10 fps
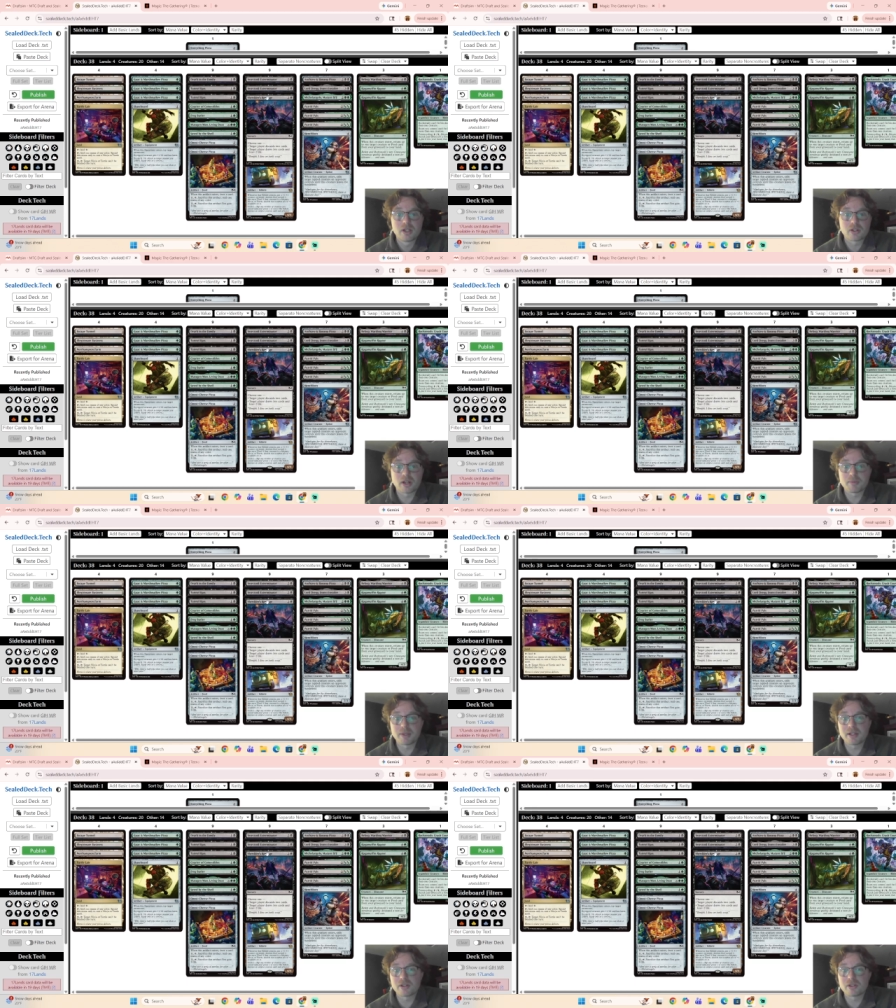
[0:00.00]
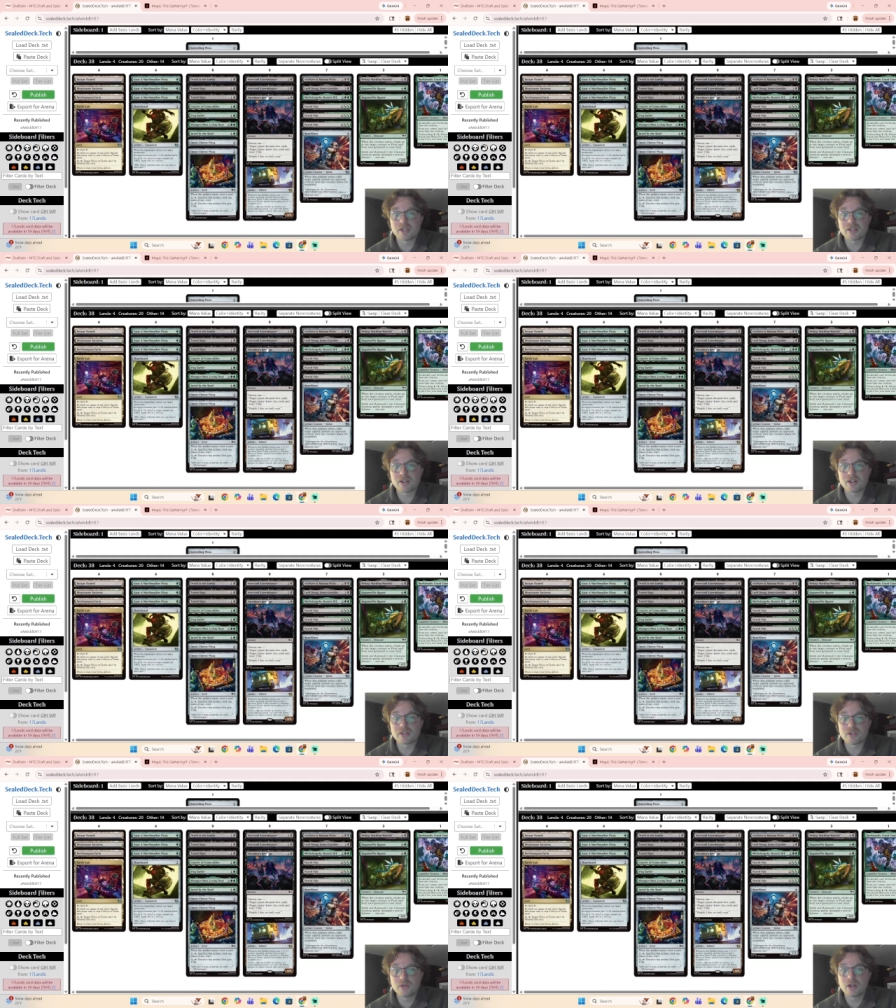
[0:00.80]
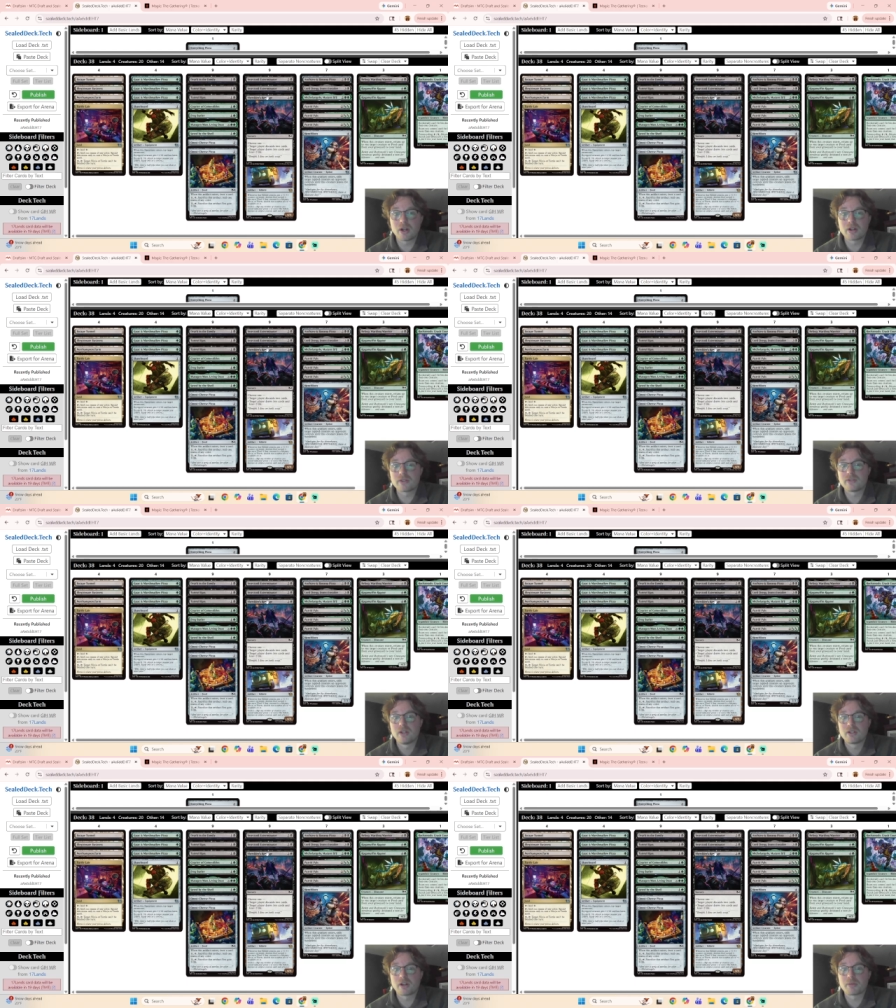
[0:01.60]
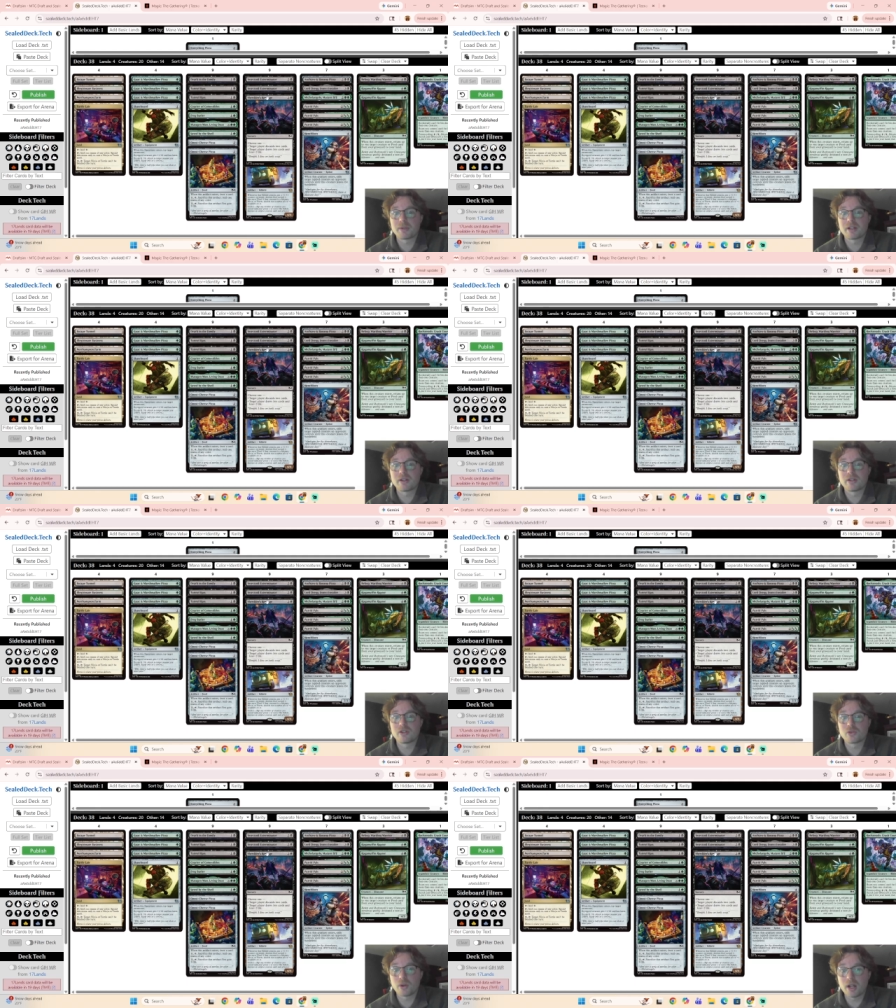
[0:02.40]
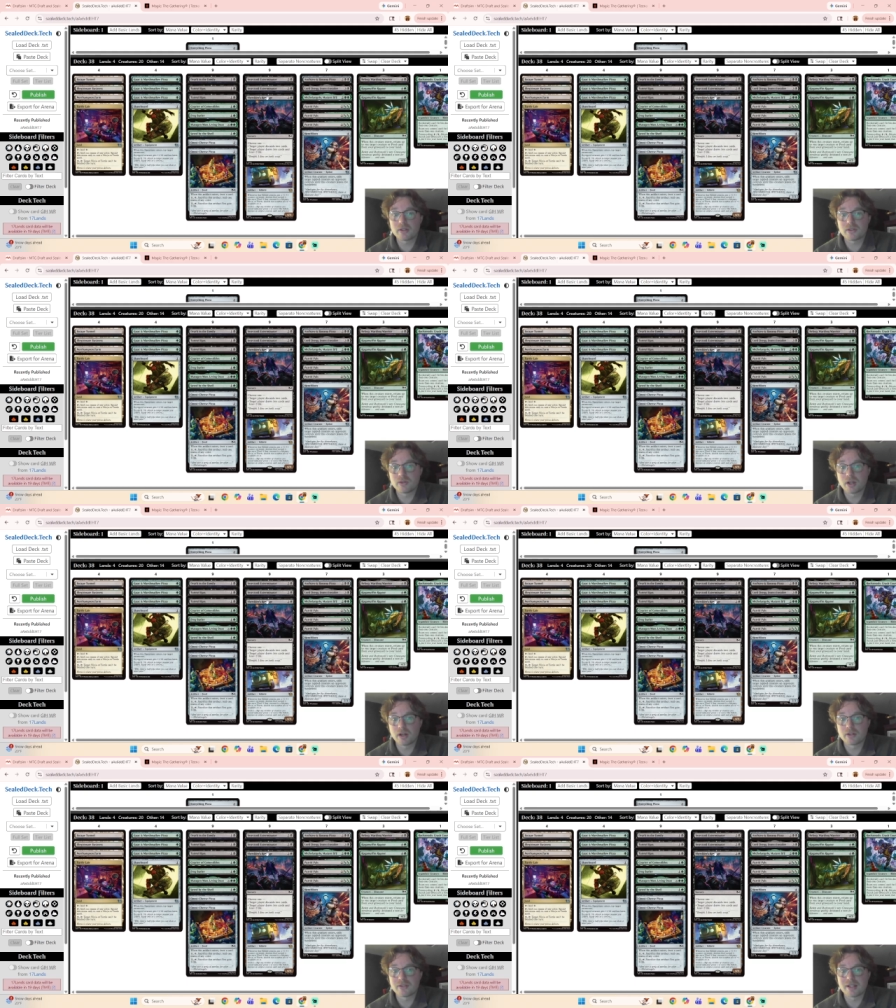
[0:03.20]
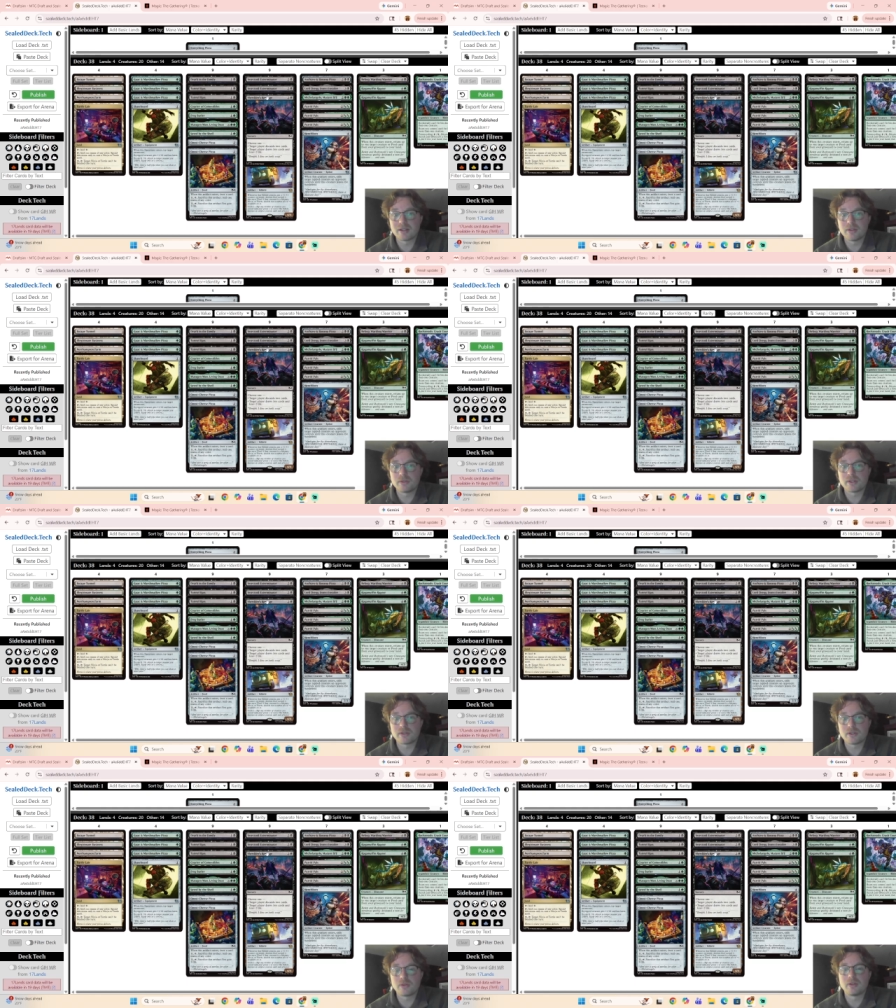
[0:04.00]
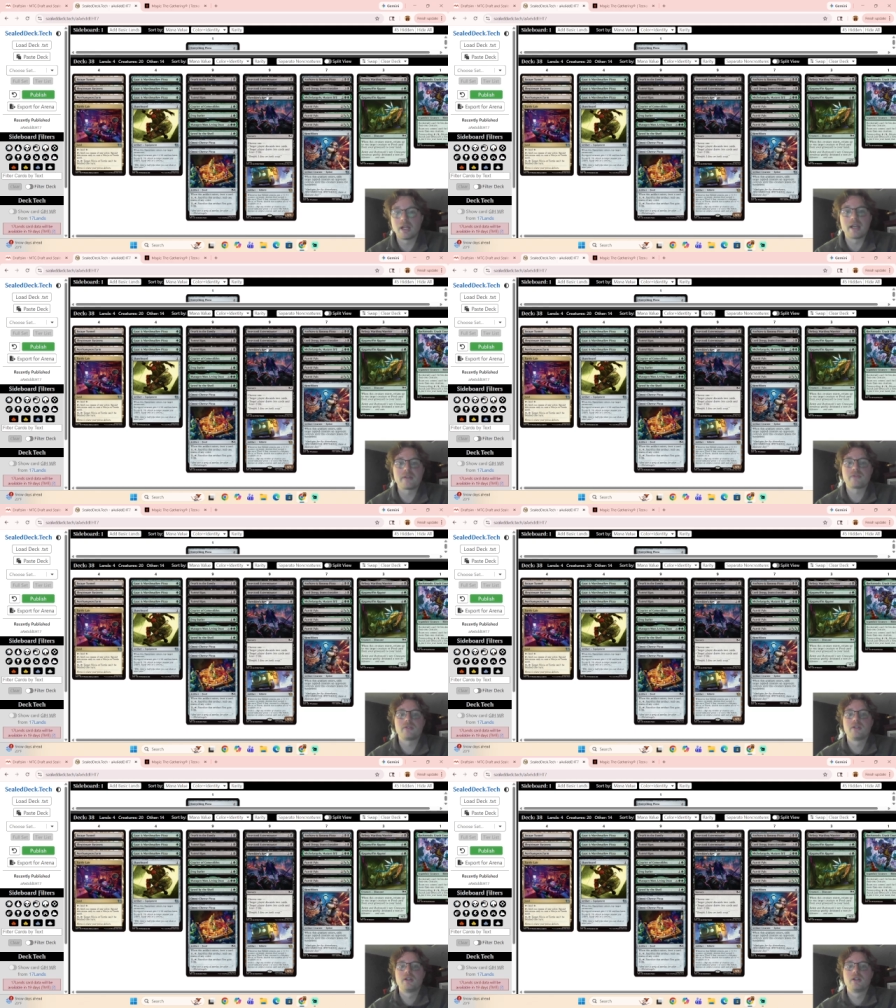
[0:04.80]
Target player discards 2 cards. Target player draws 2 cards and loses 2 life.